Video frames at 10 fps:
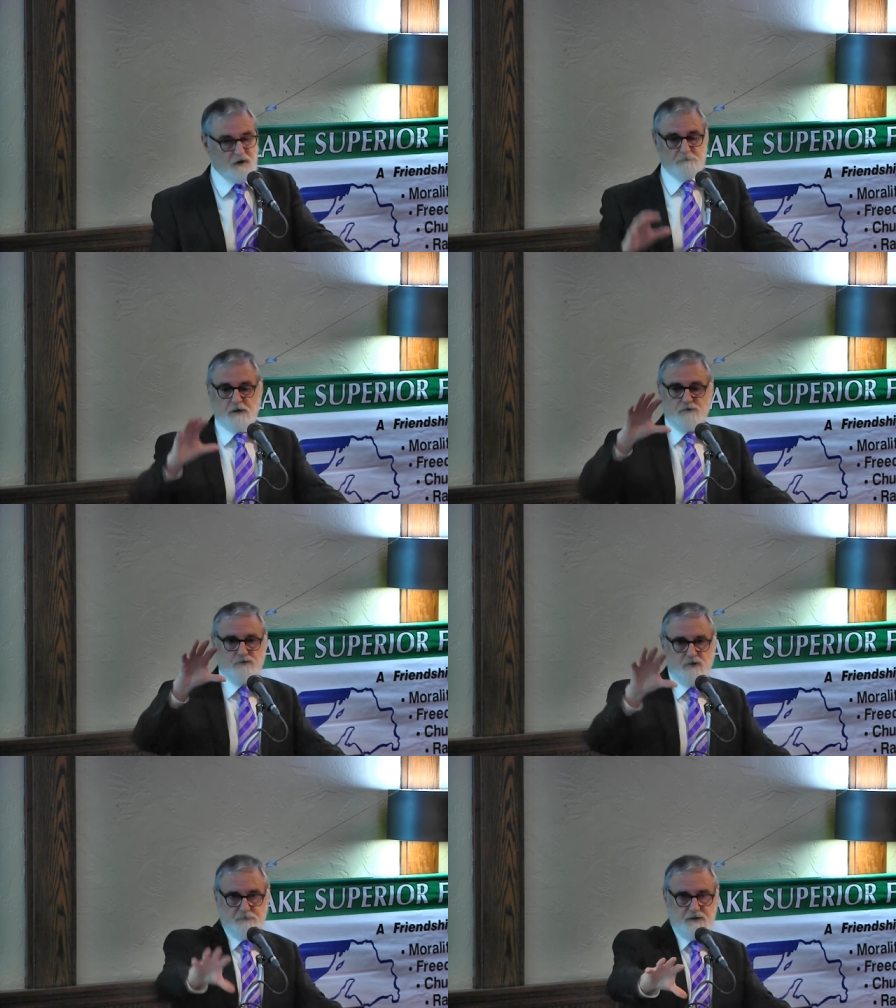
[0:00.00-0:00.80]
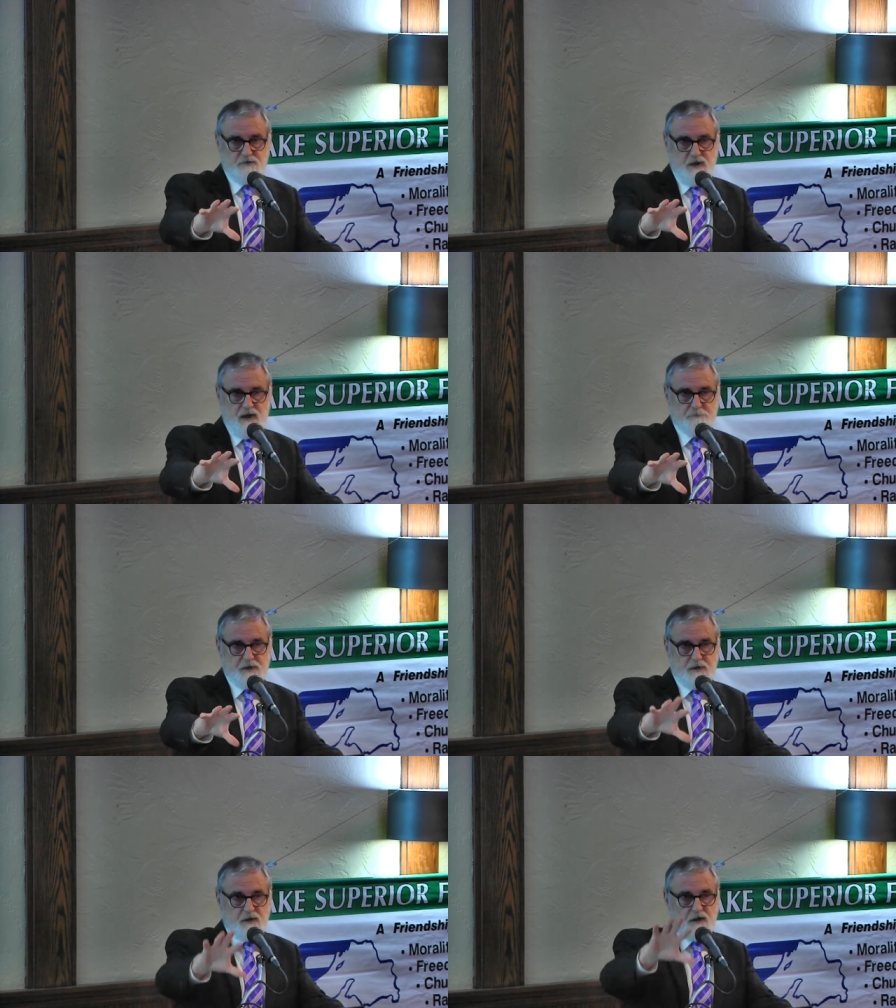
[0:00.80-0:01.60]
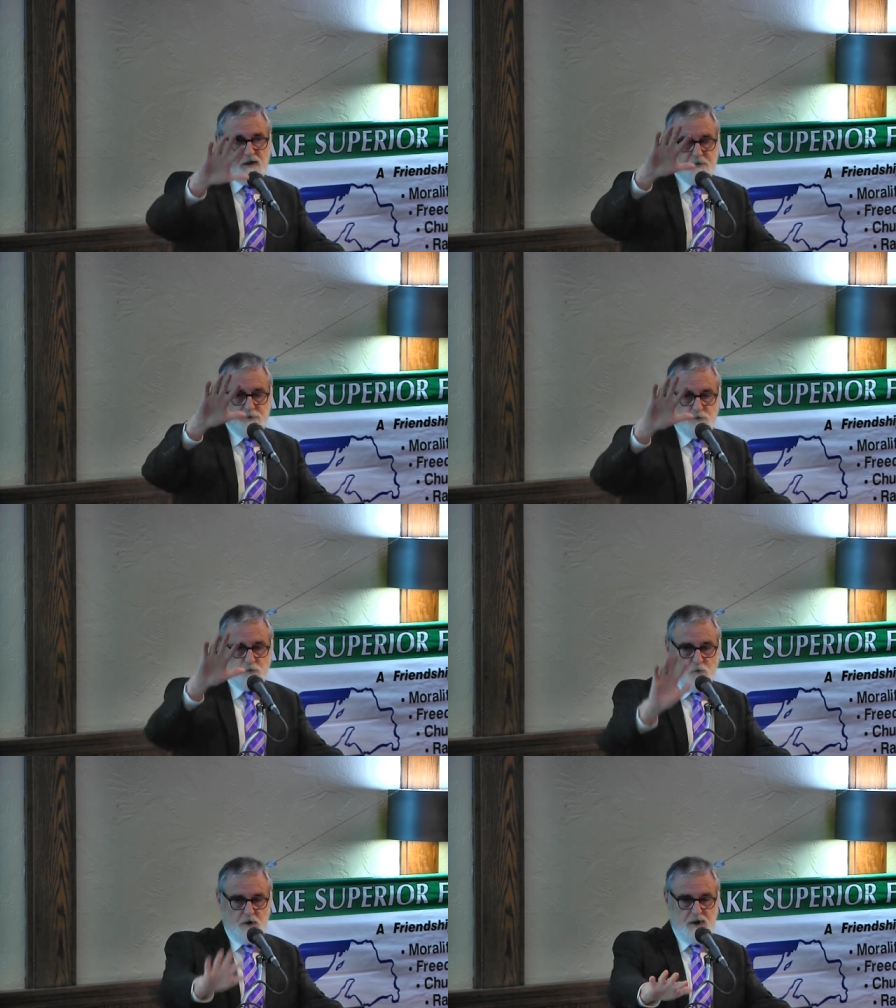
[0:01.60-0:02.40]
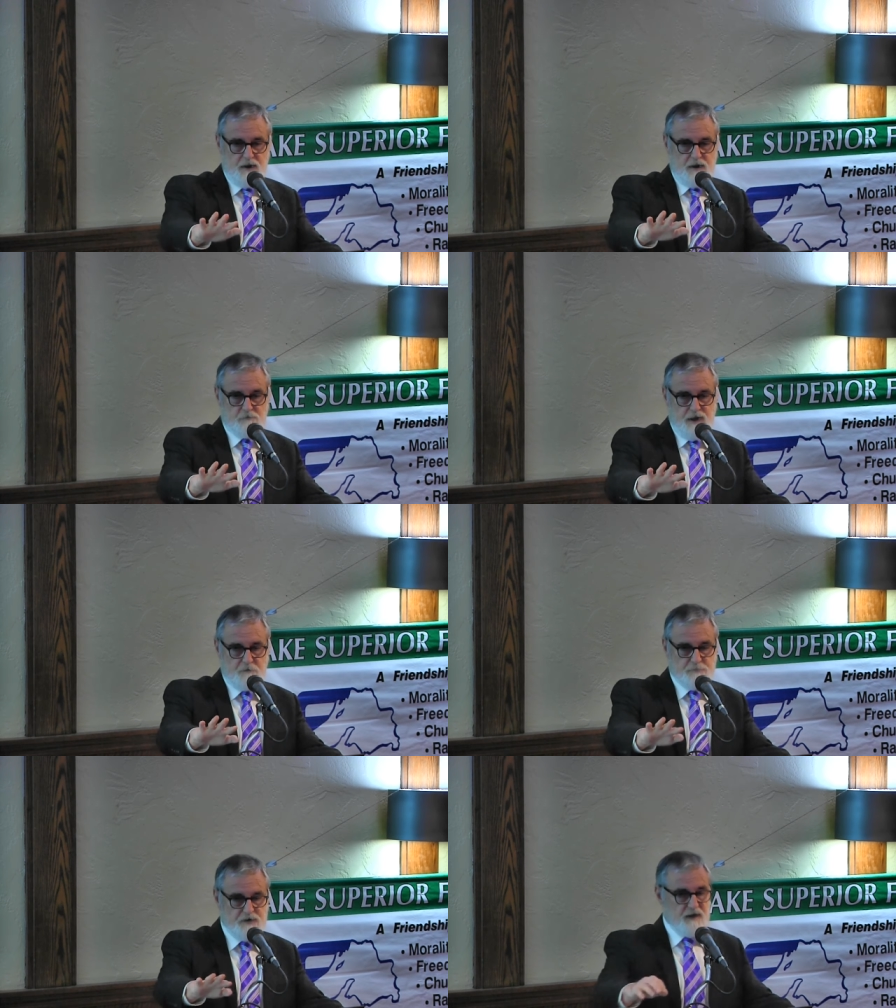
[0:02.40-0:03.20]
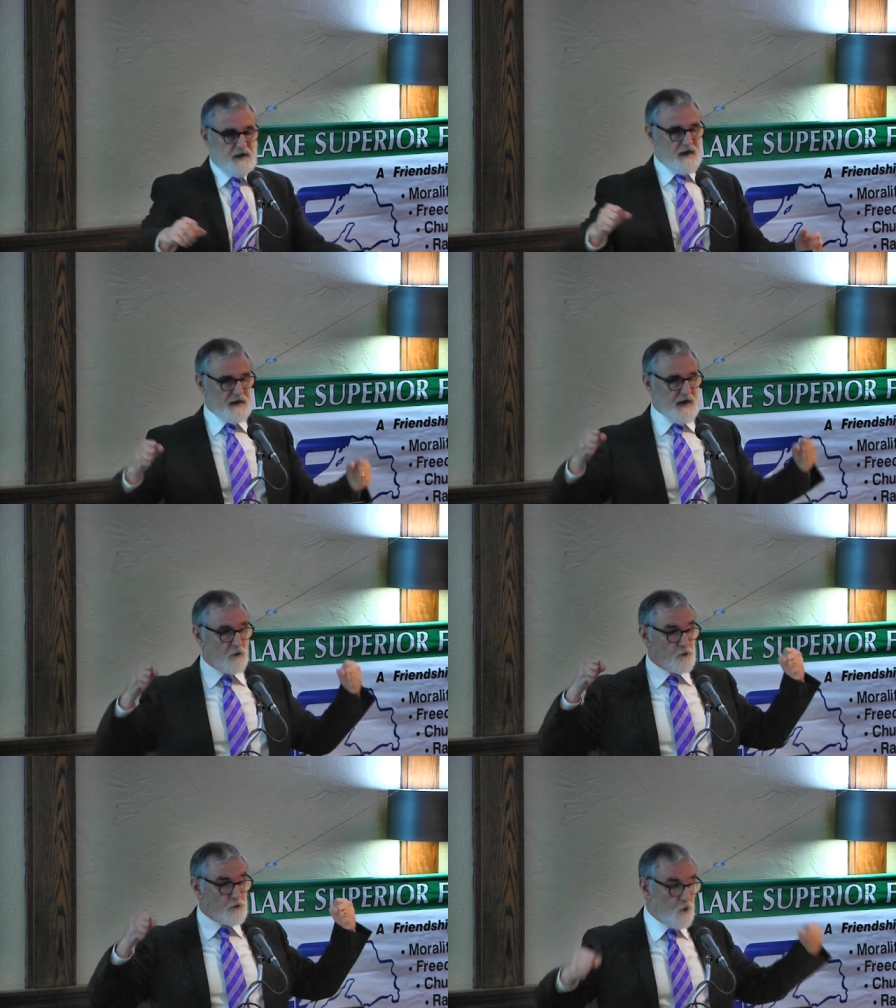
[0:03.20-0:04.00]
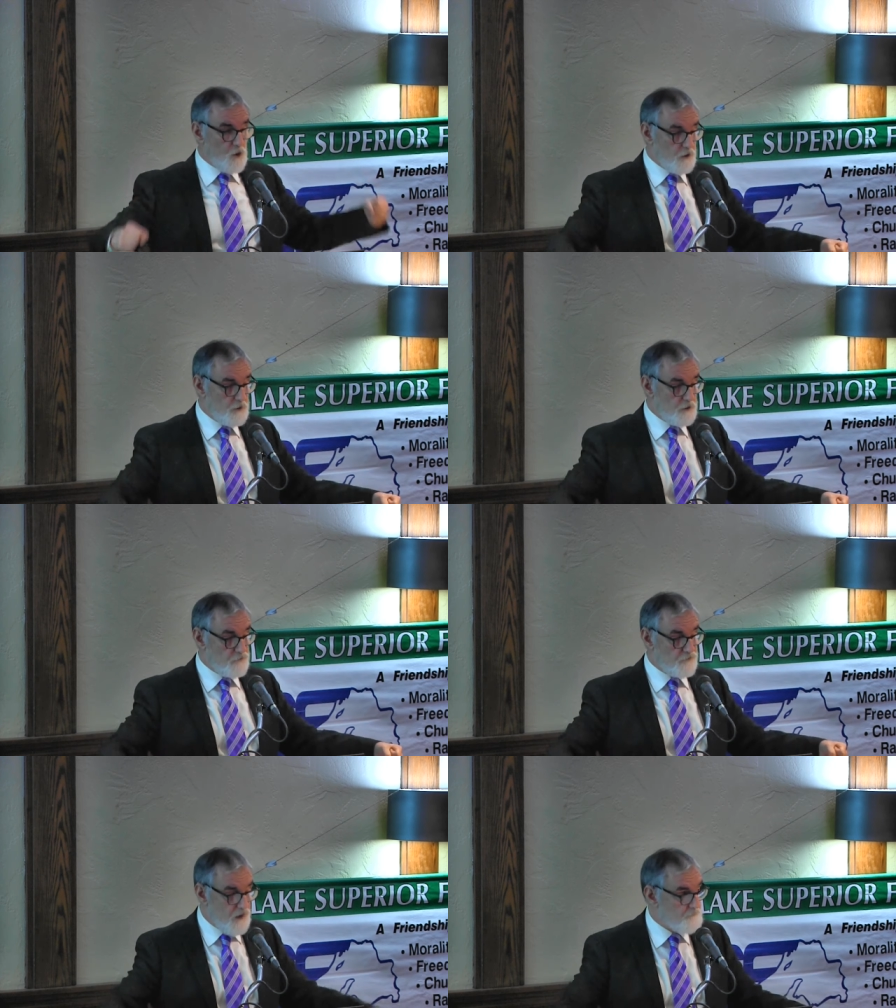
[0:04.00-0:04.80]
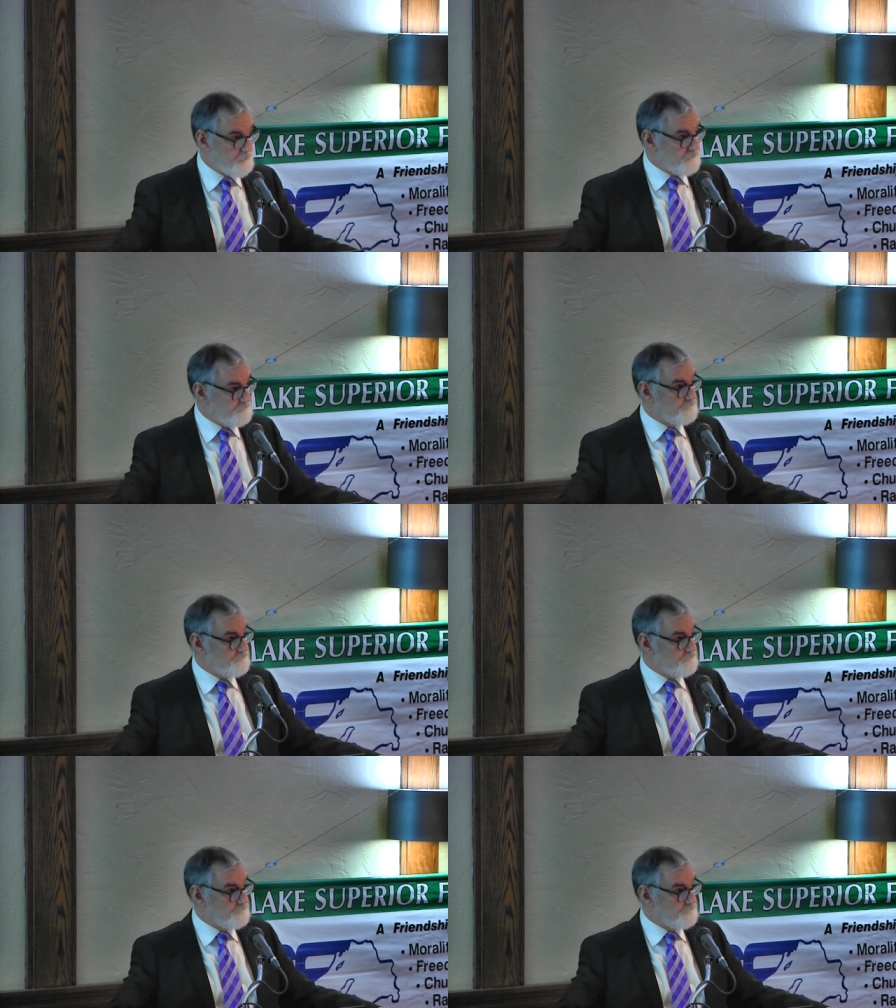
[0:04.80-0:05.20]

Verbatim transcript: because something is happening that you don't want to have happen, and now you're going to stop it.